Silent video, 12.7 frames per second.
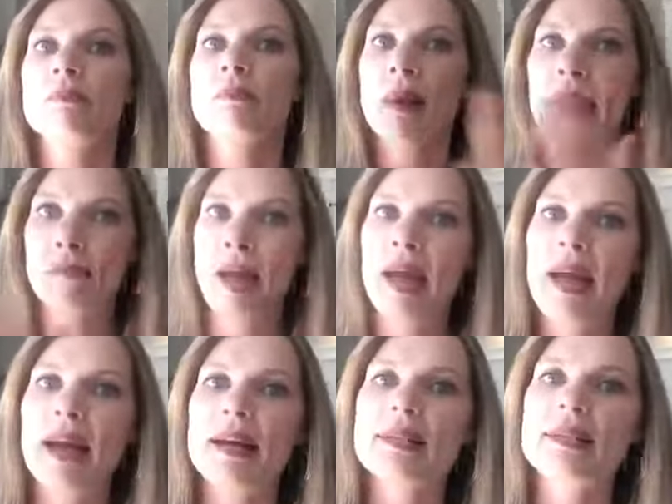my
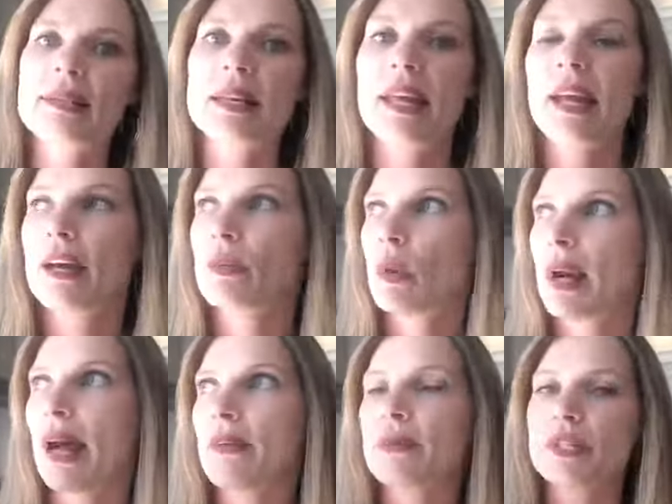past and
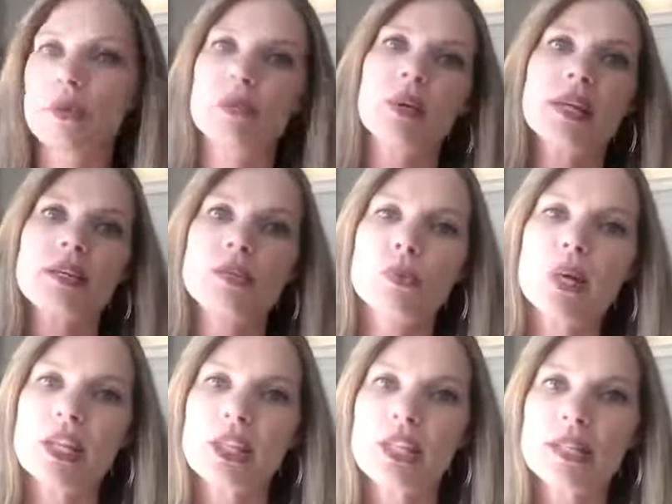what I was raised
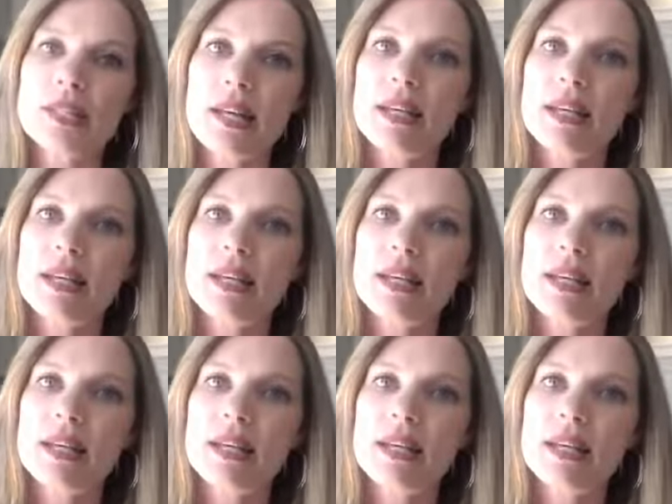with is,